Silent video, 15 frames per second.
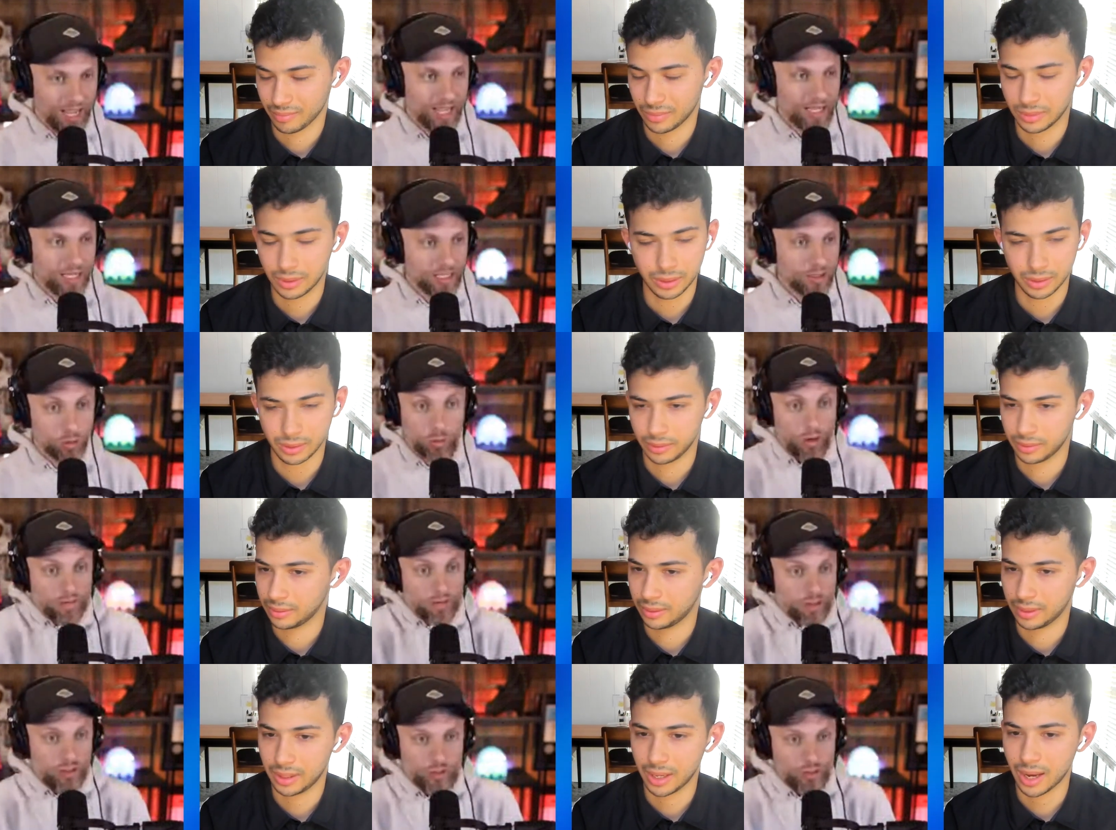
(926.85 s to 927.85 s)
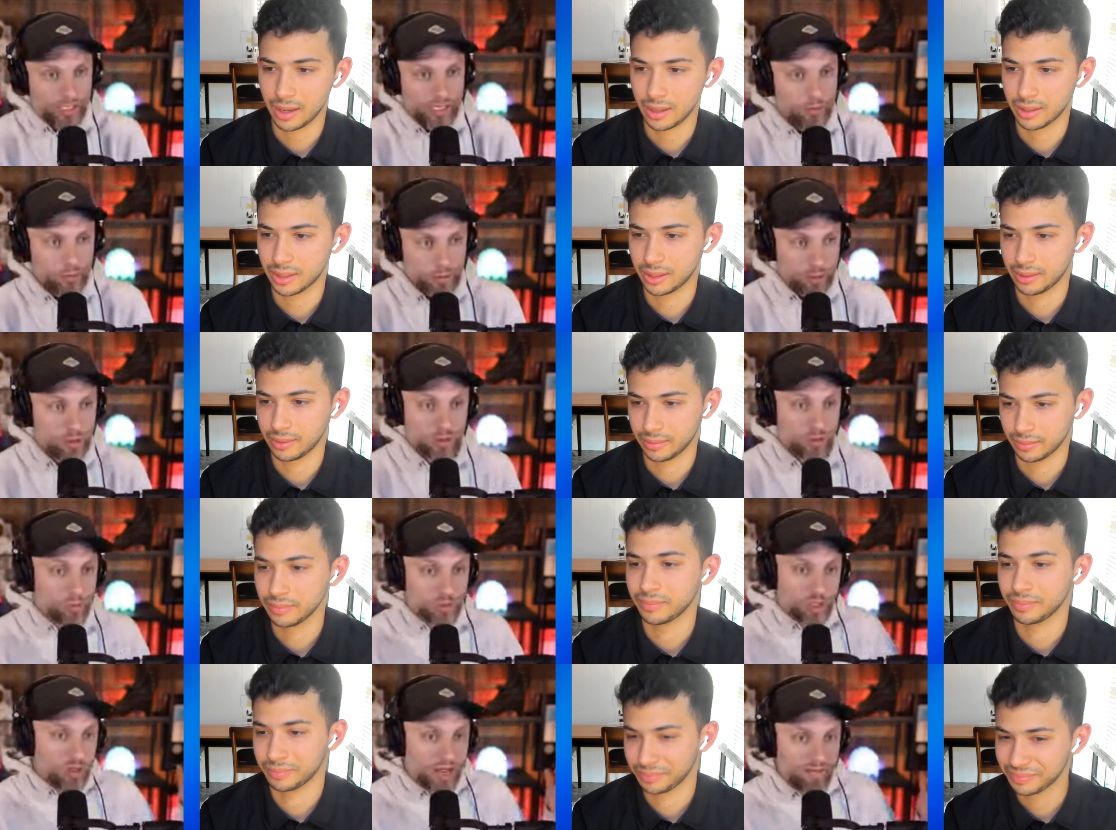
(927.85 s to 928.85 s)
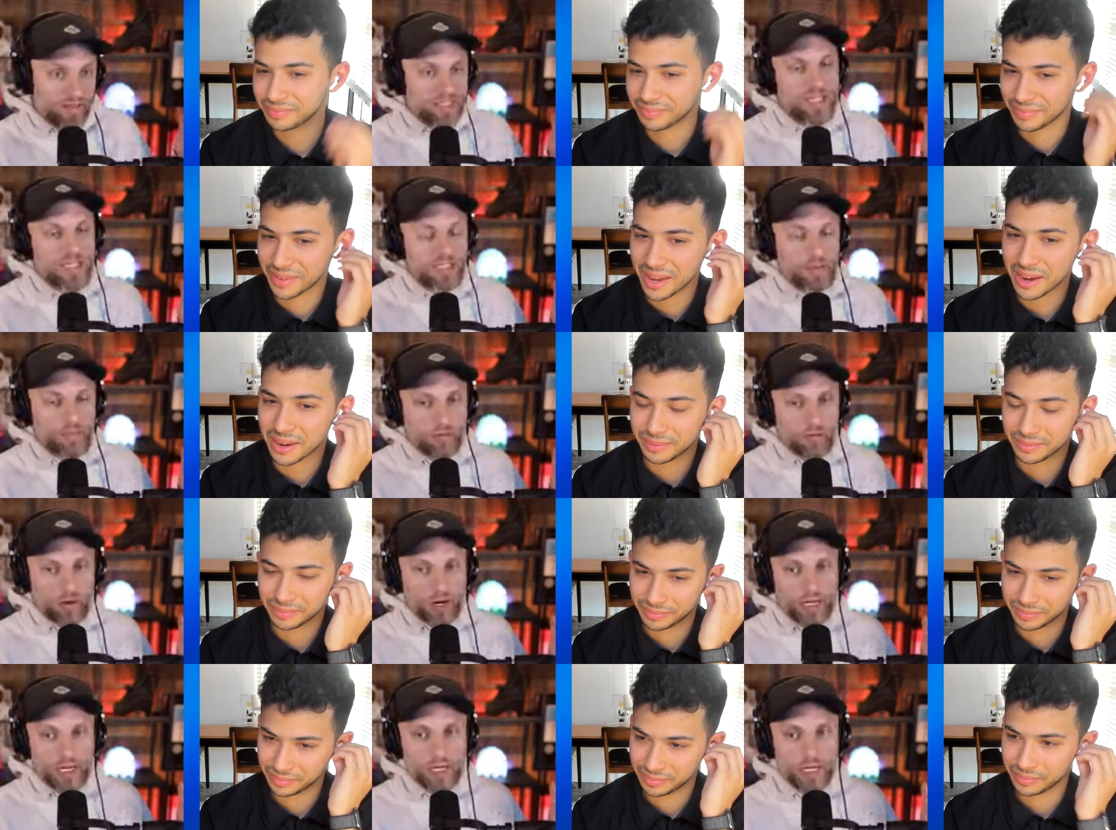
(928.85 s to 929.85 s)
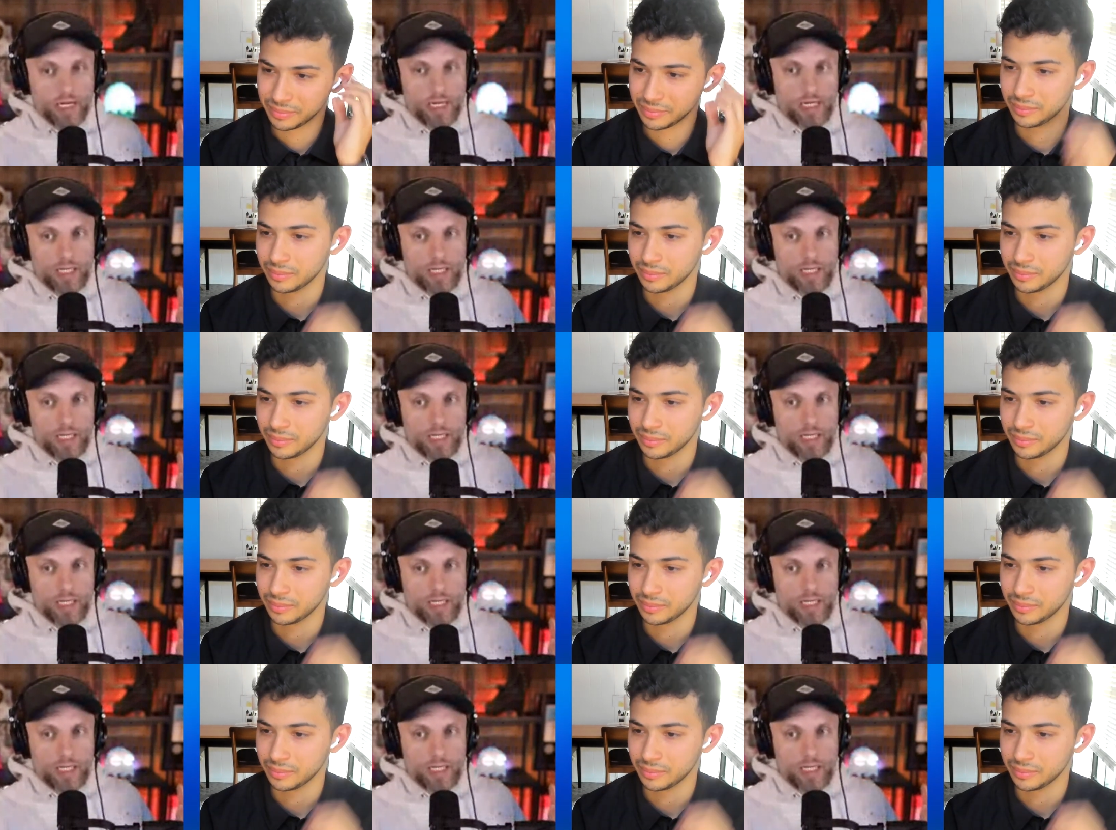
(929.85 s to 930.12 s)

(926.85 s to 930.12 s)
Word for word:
Speaker 1: day, whoever's yes. doing it, assume you have yeah. a system for it.